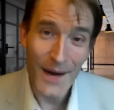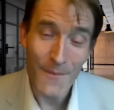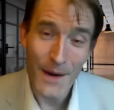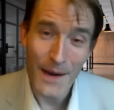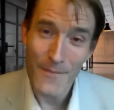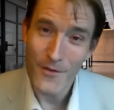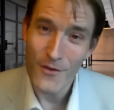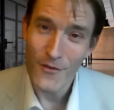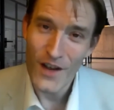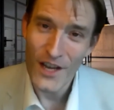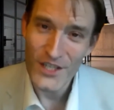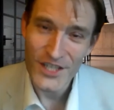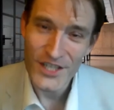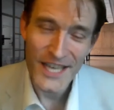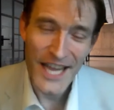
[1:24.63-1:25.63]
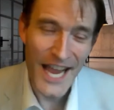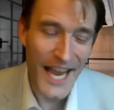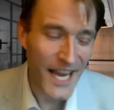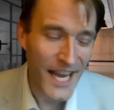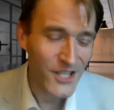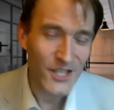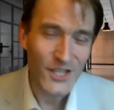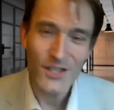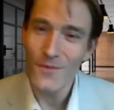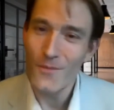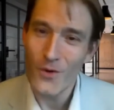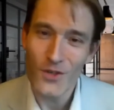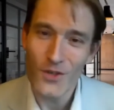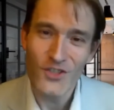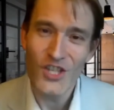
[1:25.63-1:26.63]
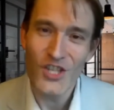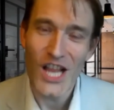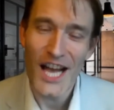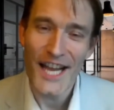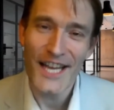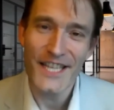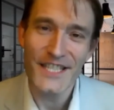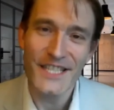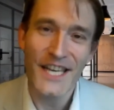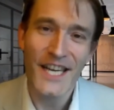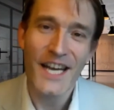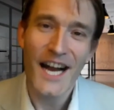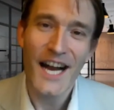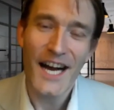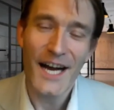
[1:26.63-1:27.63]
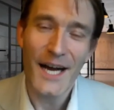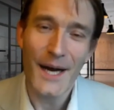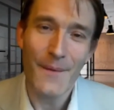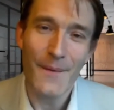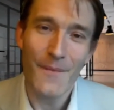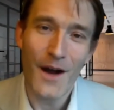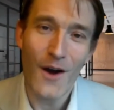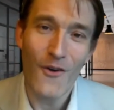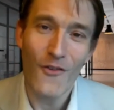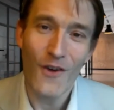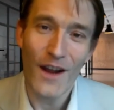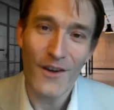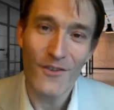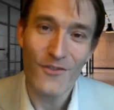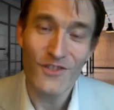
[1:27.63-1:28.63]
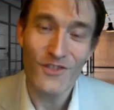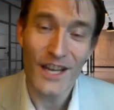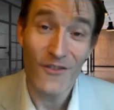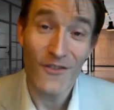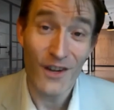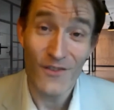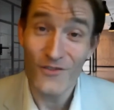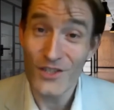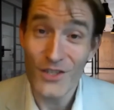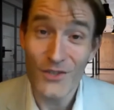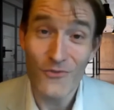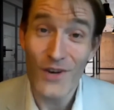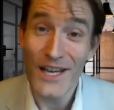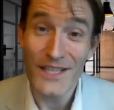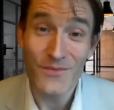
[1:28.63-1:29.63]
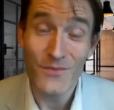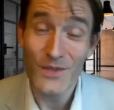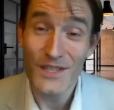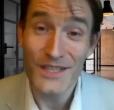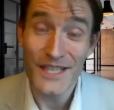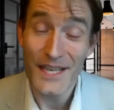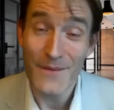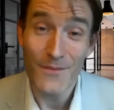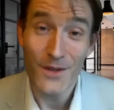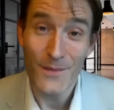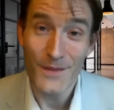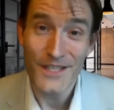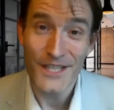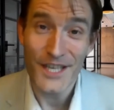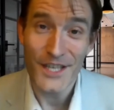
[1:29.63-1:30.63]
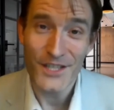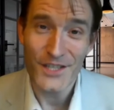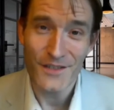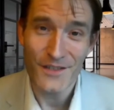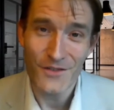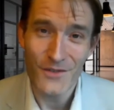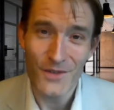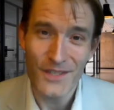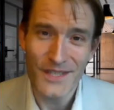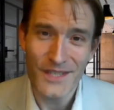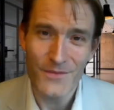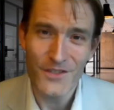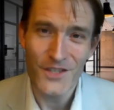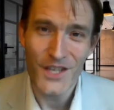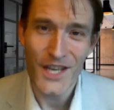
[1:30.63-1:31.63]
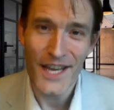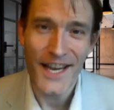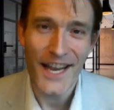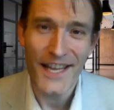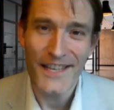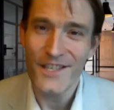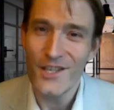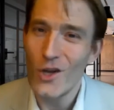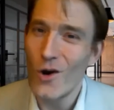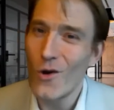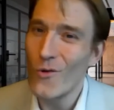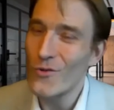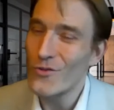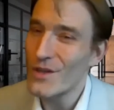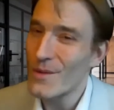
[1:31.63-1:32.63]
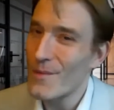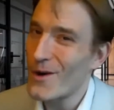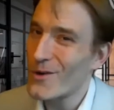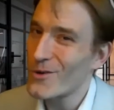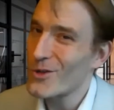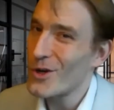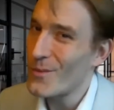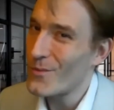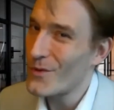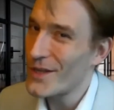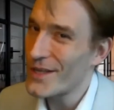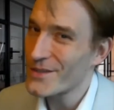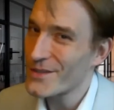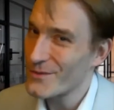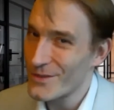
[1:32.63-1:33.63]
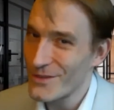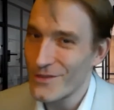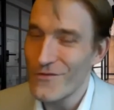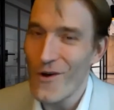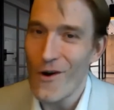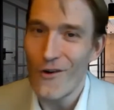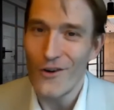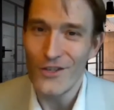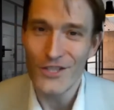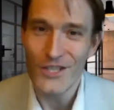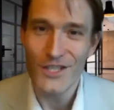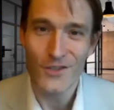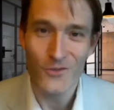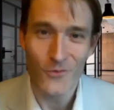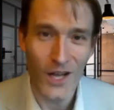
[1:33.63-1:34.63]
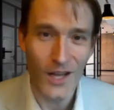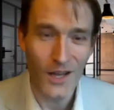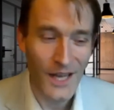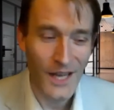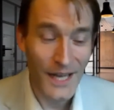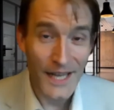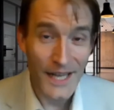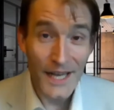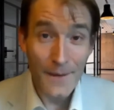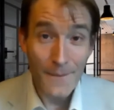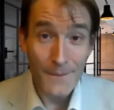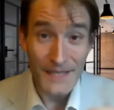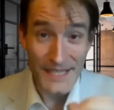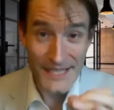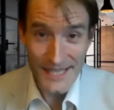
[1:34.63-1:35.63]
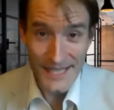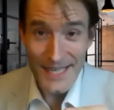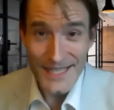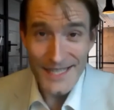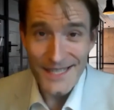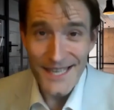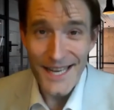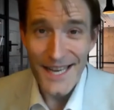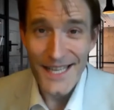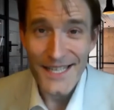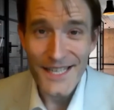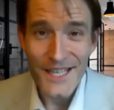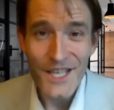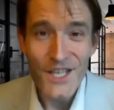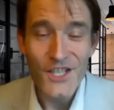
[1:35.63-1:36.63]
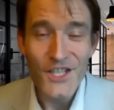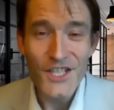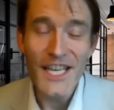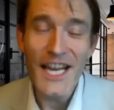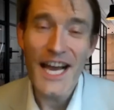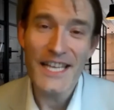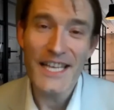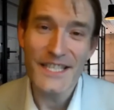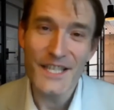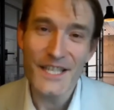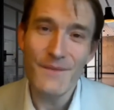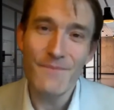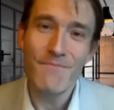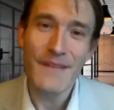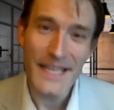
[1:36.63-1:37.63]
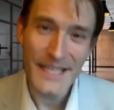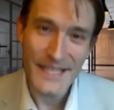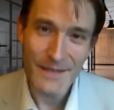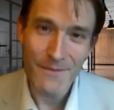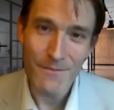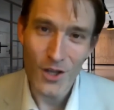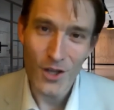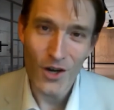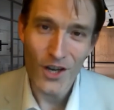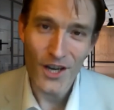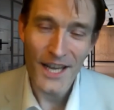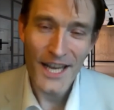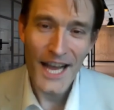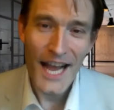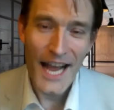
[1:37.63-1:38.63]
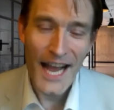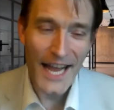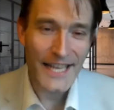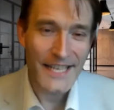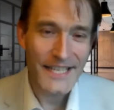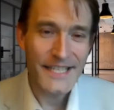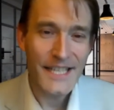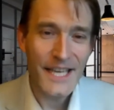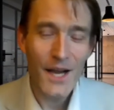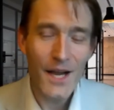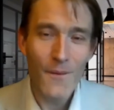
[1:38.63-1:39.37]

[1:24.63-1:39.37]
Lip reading: by profession, and she supports clients around the US with the implementation of USMCA and knows about complex rules of origin as well. Besides that, she has an amazing blog. And